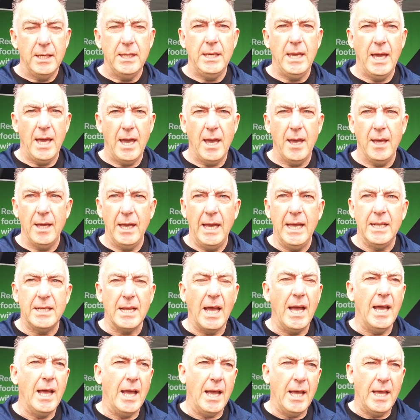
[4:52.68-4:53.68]
Yeah.
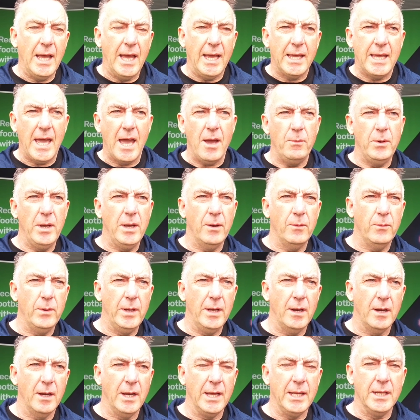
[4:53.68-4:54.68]
Again, we
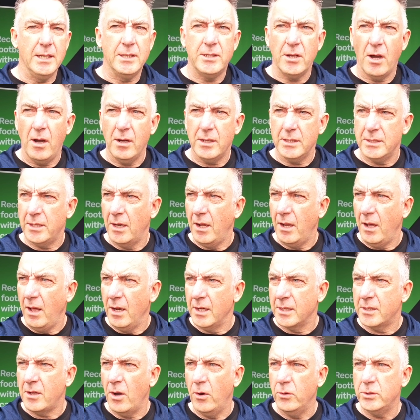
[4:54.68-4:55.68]
like in talking to all the
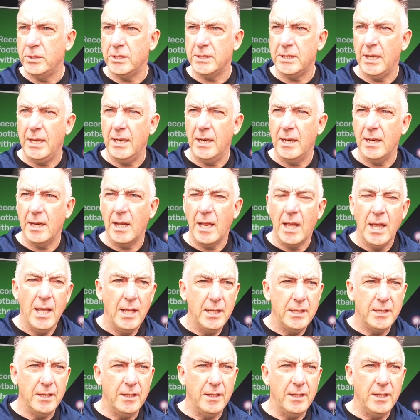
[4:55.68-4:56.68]
coaches here,
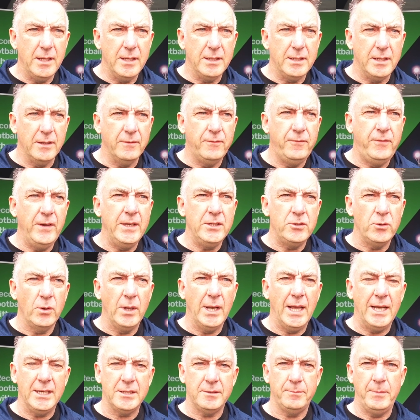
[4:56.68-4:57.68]
the visual
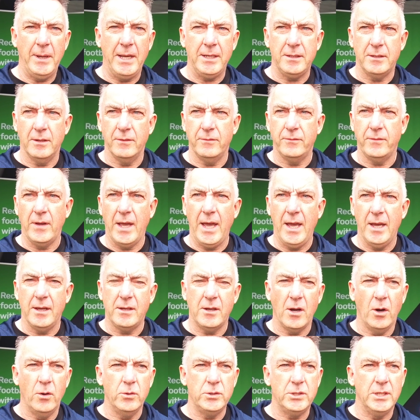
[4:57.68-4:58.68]
aspect of
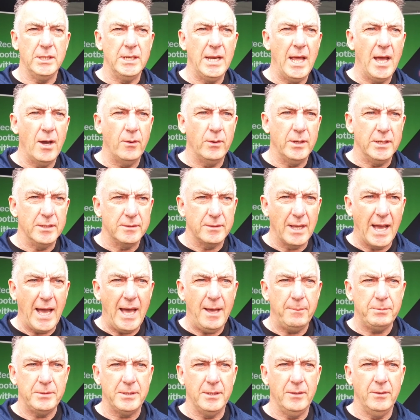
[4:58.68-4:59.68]
coaching now is
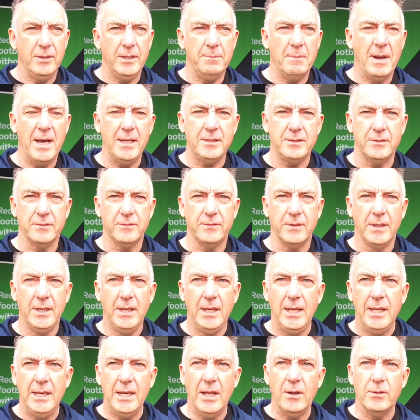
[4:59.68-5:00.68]
absolutely massive.
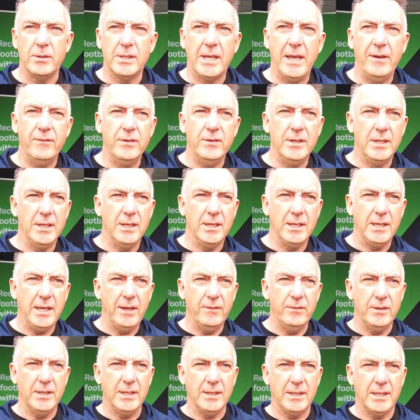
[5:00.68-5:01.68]
giving
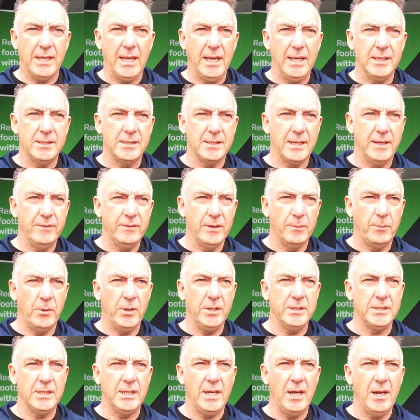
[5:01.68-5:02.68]
the kids, giving the
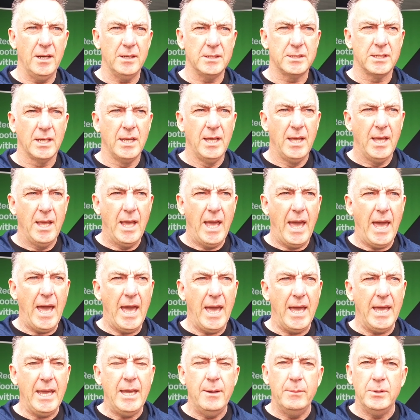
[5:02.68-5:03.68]
boys and girls
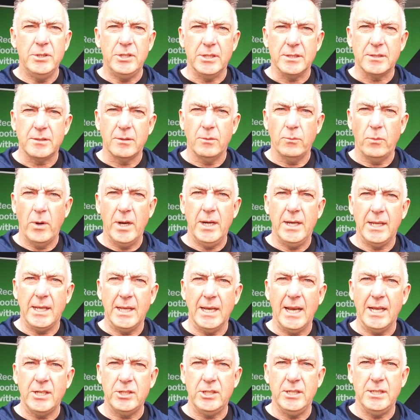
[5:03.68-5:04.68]
images where they can
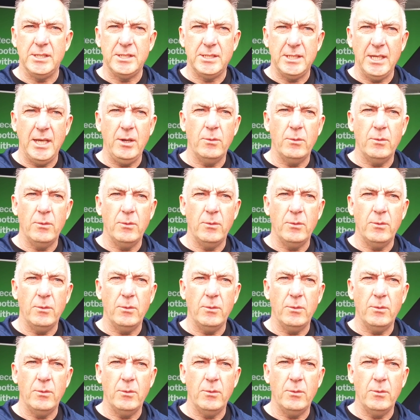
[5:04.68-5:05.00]
actually see